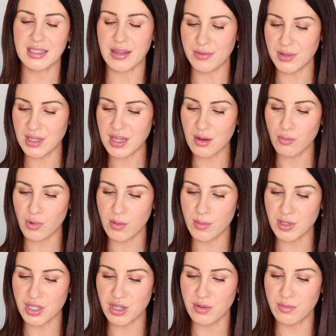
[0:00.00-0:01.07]
definitely a
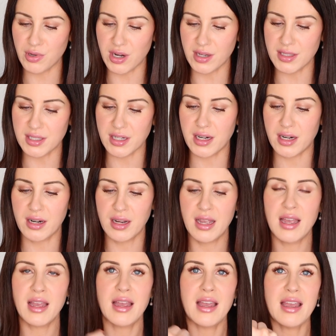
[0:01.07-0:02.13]
warmer tone bronzer.
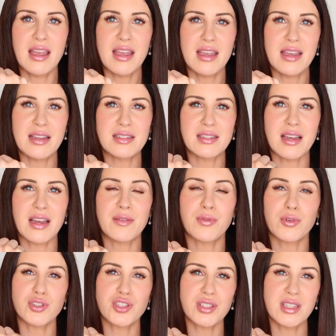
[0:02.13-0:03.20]

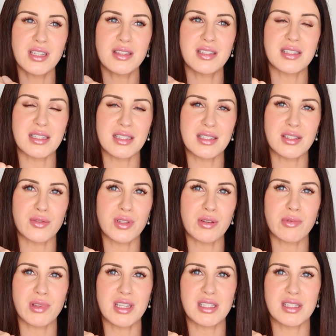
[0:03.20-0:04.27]
Unfortunately, this is only
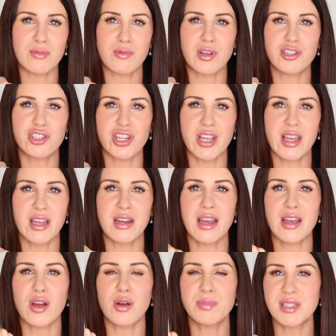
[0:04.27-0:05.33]
released in one shade. I
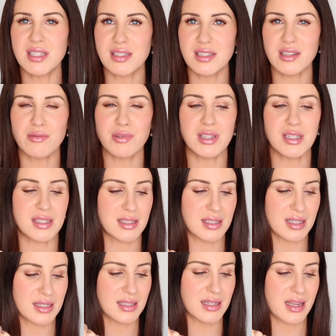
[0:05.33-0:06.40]
hope Sisley releases
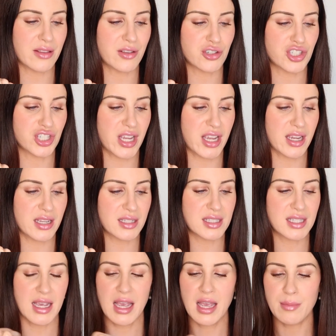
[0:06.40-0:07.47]
this in other
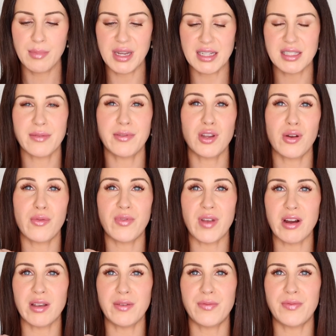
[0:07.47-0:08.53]
shades because if you're
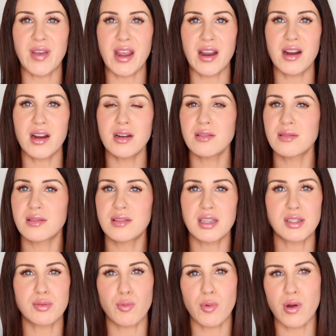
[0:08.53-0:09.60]
very fair,
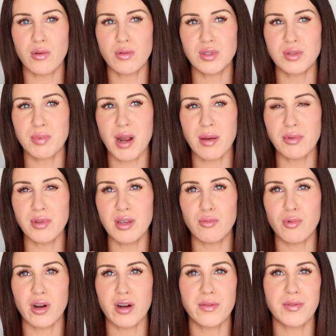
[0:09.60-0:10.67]
this won't probably
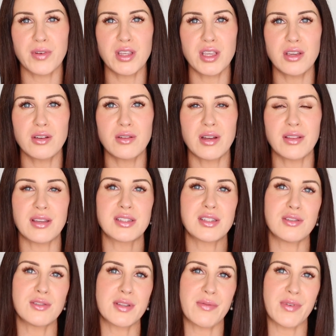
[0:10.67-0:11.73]
work for you unless
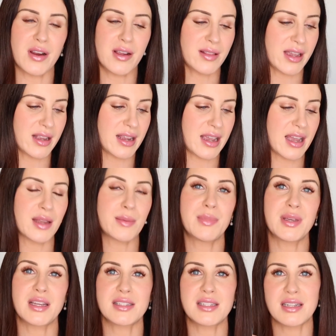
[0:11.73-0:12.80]
you use a very light hand
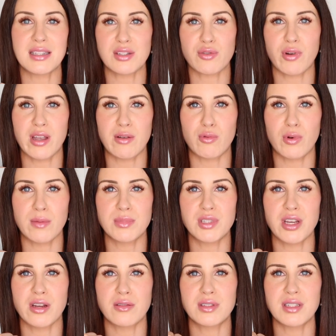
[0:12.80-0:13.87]
because it is quite warm
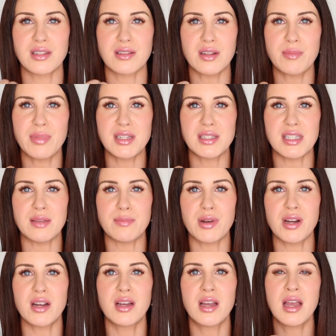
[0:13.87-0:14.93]
toned and a little bit
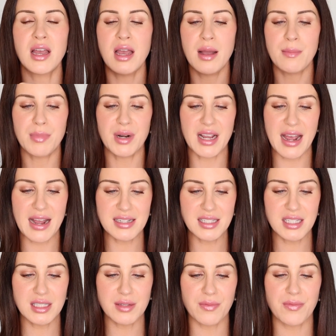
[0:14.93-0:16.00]
deeper. But it has
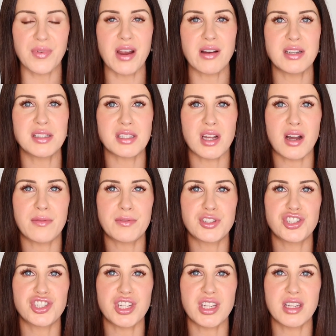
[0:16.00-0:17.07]
this very soft
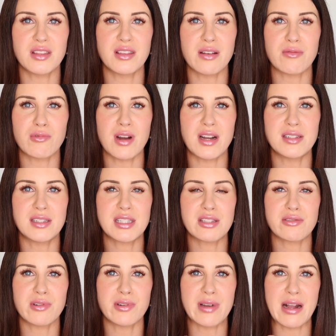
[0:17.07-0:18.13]
sheen that runs
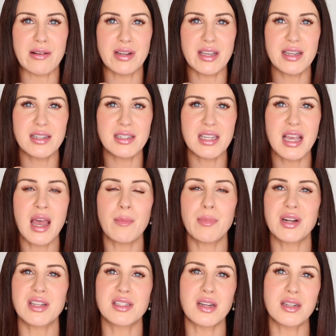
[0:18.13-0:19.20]
throughout it,
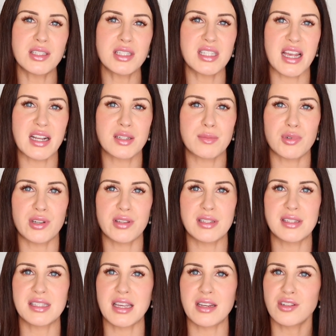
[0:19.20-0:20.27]
but it's not detectable on the
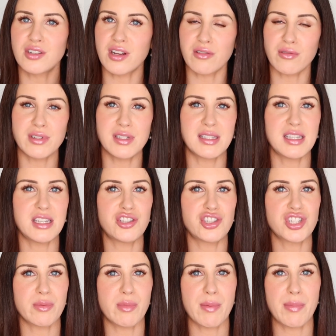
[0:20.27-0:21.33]
skin. You're not going to see
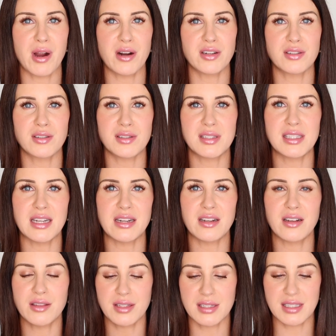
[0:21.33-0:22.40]
shimmer particles sitting
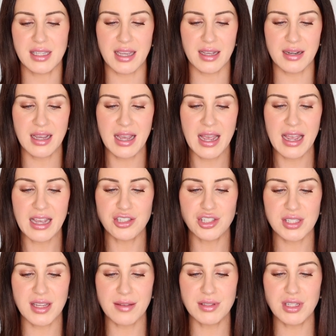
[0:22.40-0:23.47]
on the skin. It
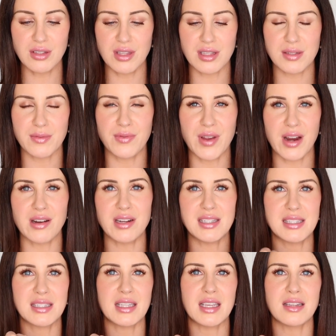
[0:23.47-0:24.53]
just gives you this very
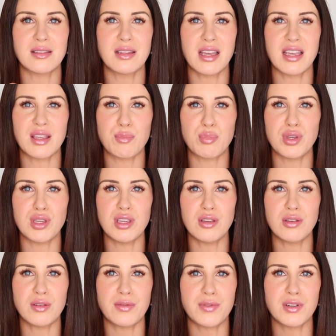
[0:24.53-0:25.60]
skin-like,
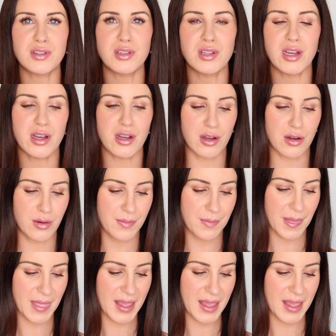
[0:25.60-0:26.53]
beautiful glow